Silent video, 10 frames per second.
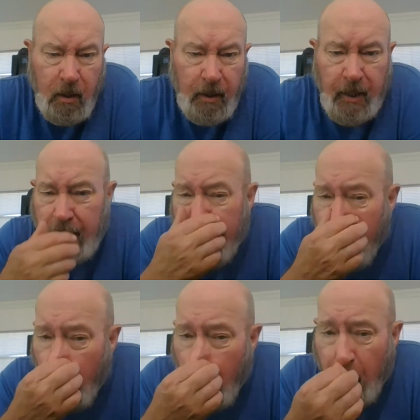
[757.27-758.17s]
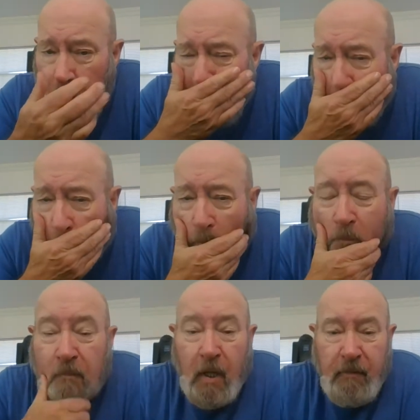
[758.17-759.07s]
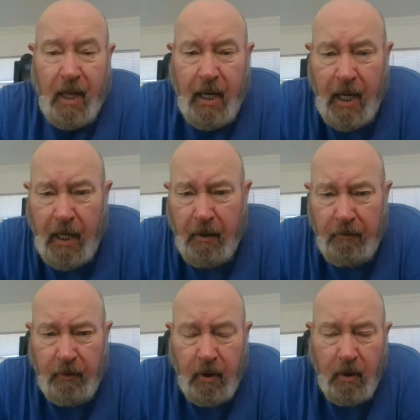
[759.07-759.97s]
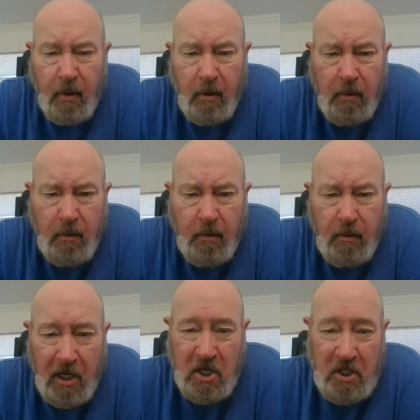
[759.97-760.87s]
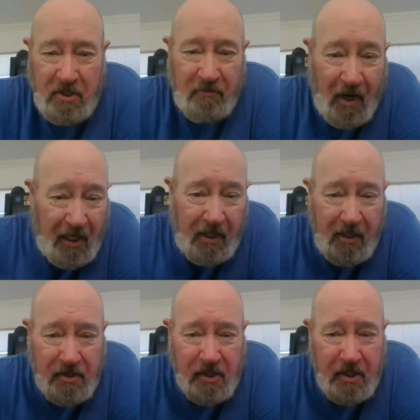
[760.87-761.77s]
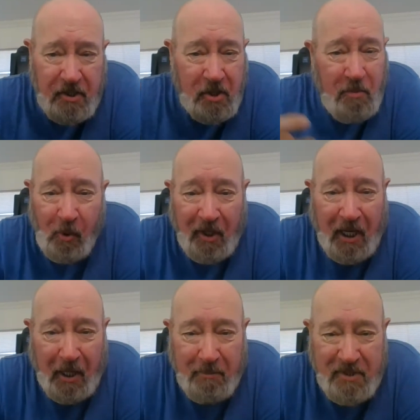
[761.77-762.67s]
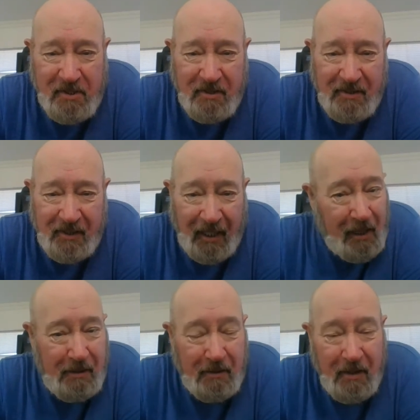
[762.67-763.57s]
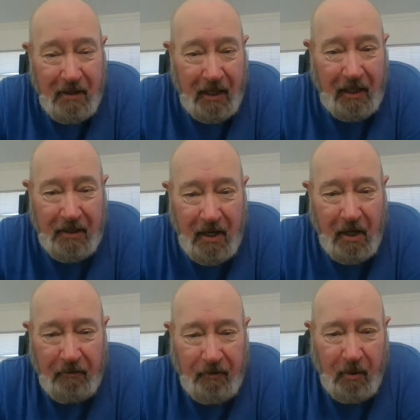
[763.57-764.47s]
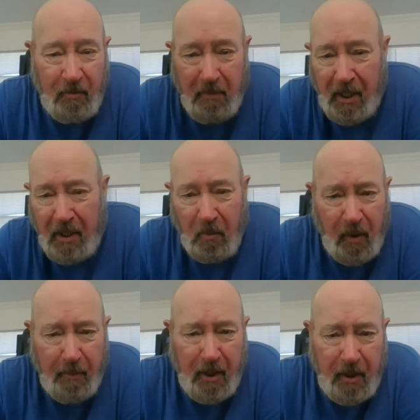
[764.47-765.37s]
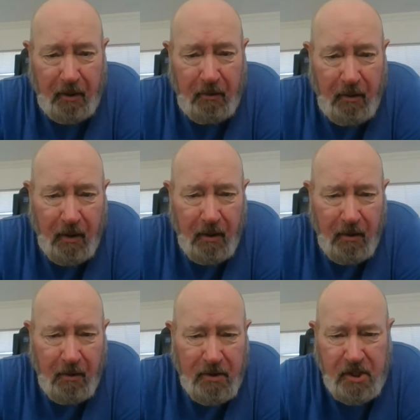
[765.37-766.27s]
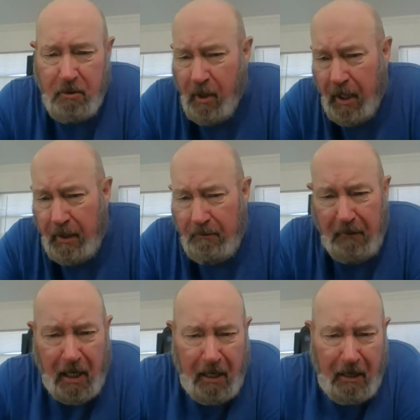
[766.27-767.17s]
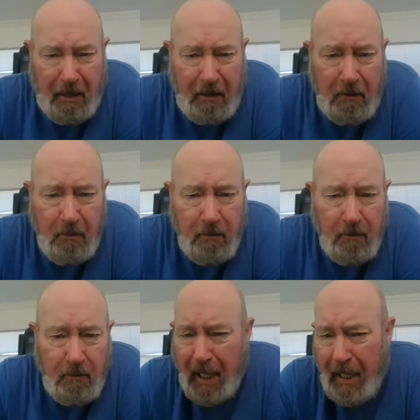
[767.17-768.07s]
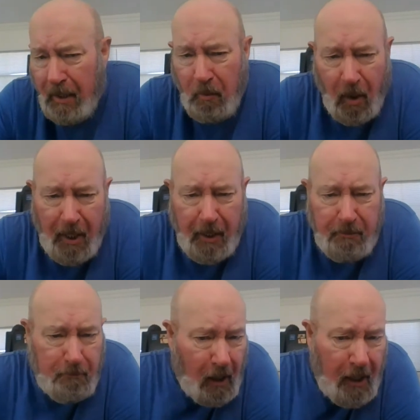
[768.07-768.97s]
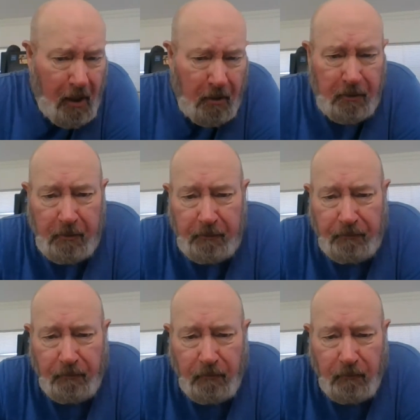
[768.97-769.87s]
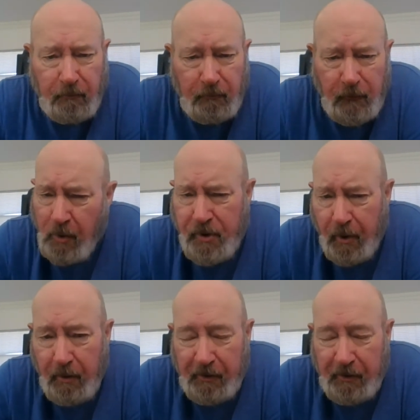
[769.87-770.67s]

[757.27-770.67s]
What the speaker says: Then now, they have divided us into 2 more camps. It ain't enough that men, women, straight, gay, black and white and brown. No, sir.